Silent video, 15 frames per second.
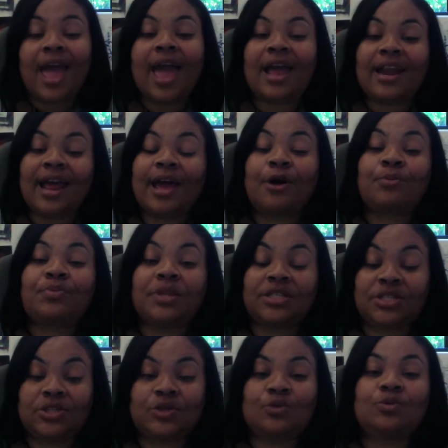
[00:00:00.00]
and help the
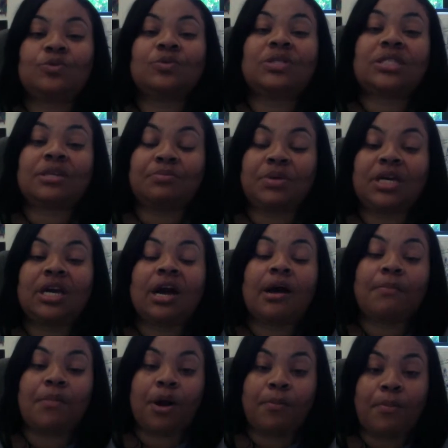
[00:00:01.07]
students to
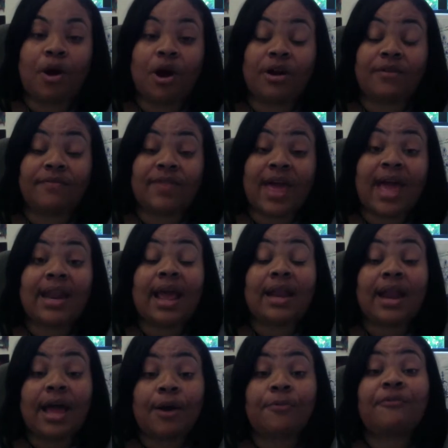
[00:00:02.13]
become a part of that,
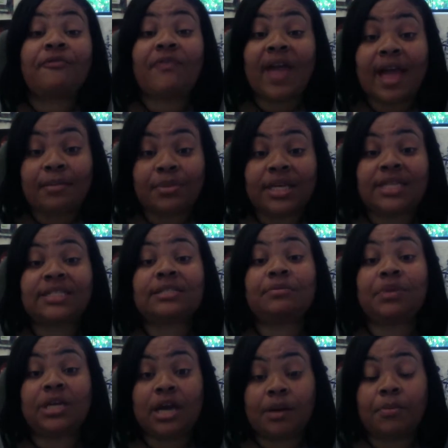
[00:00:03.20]
and help families to
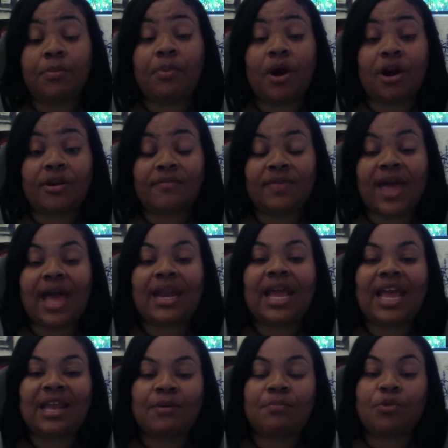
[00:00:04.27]
become a part of that
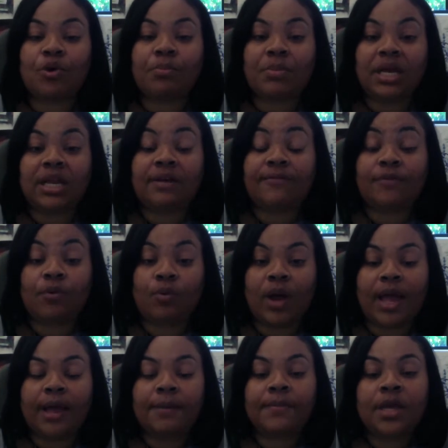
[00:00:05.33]
in a more meaningful
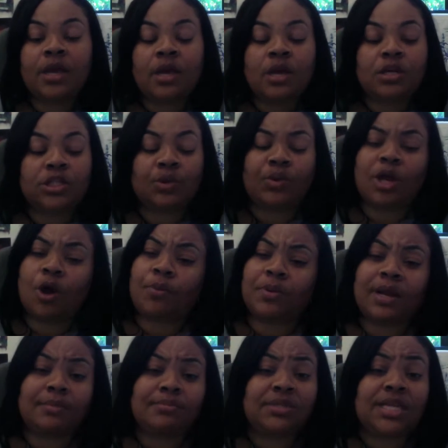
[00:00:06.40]
way. So we
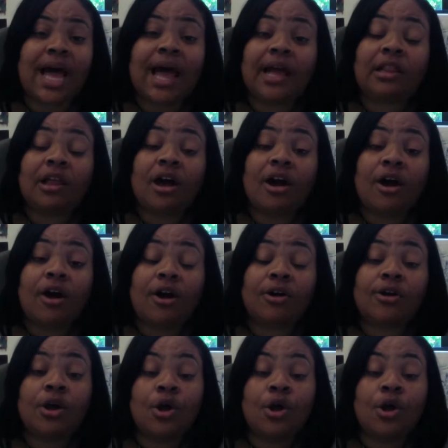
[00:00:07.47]
open up dialogue.